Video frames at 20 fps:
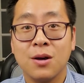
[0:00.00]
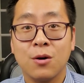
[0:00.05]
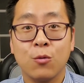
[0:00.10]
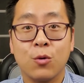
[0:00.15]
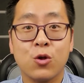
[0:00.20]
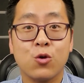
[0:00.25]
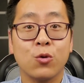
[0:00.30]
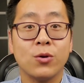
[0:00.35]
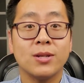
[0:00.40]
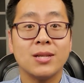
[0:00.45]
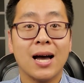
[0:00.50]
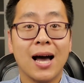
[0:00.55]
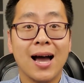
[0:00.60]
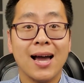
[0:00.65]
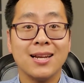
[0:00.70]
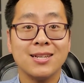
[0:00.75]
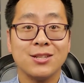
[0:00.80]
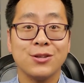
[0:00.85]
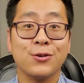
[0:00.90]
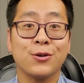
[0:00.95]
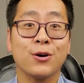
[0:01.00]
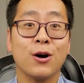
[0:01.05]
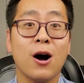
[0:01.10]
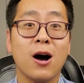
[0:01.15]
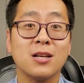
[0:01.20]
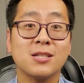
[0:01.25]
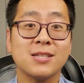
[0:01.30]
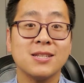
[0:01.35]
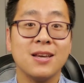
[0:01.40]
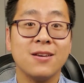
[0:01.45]
which would tie to your
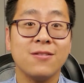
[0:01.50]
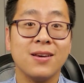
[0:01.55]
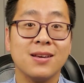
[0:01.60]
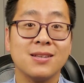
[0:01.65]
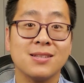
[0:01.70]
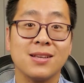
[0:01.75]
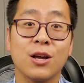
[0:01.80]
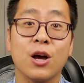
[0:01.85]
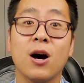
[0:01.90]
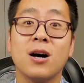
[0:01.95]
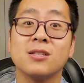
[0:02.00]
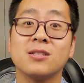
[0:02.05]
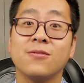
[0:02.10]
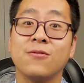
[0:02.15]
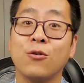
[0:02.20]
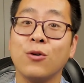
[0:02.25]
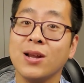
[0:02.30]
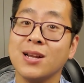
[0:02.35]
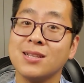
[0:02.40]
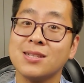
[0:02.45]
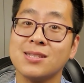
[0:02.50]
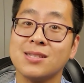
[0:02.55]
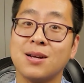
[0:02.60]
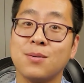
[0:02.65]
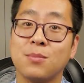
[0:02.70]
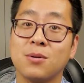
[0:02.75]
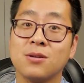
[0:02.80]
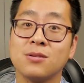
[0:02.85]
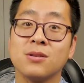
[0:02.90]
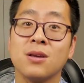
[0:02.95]
cost savings and cost avoidance
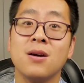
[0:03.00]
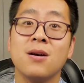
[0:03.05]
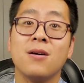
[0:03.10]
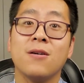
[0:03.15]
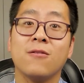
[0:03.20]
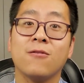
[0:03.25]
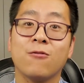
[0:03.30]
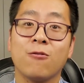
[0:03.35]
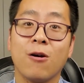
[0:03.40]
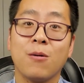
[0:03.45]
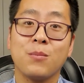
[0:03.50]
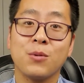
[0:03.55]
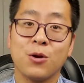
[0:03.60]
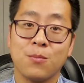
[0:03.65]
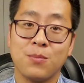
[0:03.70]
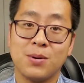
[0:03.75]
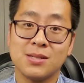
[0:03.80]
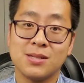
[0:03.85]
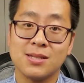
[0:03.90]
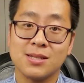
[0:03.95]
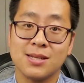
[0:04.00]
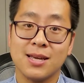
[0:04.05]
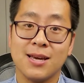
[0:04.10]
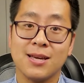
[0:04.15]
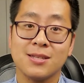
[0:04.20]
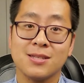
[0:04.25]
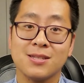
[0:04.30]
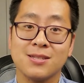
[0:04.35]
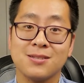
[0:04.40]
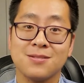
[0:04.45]
numbers from your business
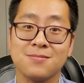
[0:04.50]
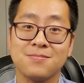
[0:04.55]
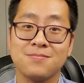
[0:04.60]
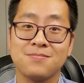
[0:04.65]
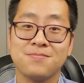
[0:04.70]
case.